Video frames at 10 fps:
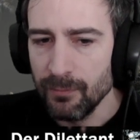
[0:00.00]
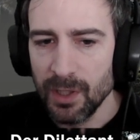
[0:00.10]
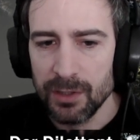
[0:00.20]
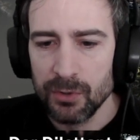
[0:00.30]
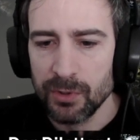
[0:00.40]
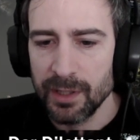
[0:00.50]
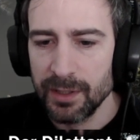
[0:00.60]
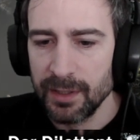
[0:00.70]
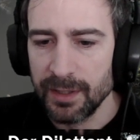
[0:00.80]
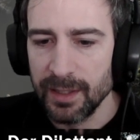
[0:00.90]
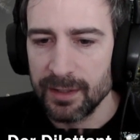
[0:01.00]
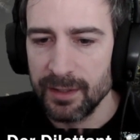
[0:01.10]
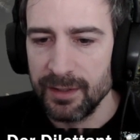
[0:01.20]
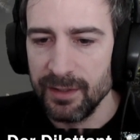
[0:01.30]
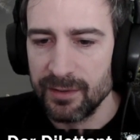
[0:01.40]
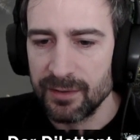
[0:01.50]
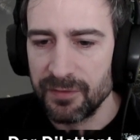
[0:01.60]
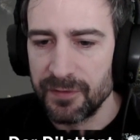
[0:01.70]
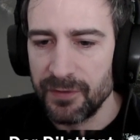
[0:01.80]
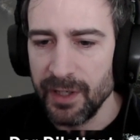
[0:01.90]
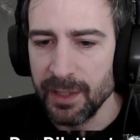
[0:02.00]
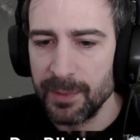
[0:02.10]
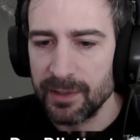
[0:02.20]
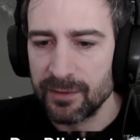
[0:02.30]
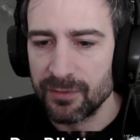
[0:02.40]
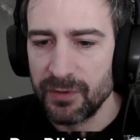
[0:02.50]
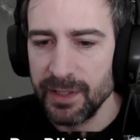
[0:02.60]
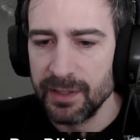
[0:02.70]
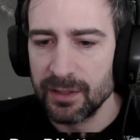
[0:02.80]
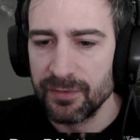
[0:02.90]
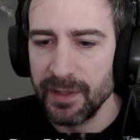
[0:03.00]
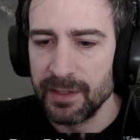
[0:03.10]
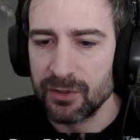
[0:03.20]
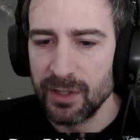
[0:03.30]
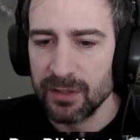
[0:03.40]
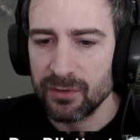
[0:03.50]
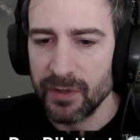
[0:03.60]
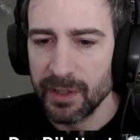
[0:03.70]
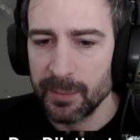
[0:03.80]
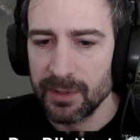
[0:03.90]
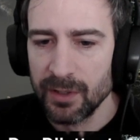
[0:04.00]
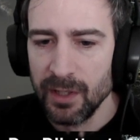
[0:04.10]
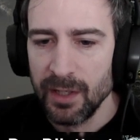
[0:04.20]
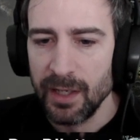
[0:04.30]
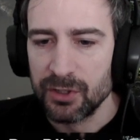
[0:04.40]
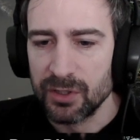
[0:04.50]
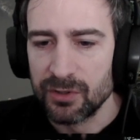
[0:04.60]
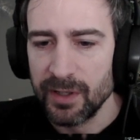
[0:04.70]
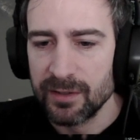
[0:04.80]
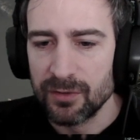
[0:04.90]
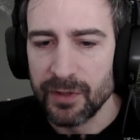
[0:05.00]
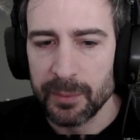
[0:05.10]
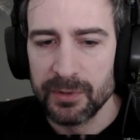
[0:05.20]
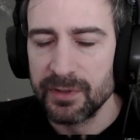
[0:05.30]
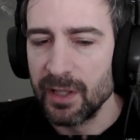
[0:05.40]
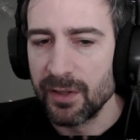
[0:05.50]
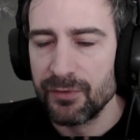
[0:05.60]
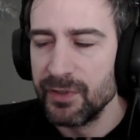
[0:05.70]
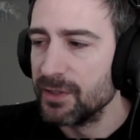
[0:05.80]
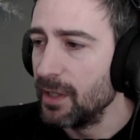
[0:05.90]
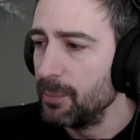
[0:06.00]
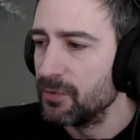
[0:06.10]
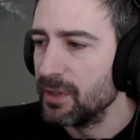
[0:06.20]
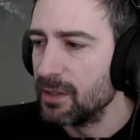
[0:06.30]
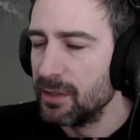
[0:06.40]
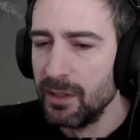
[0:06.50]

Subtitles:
you can get these fragments, faded crisis fragments. Actually, crisis fragments, there are 3 types. They're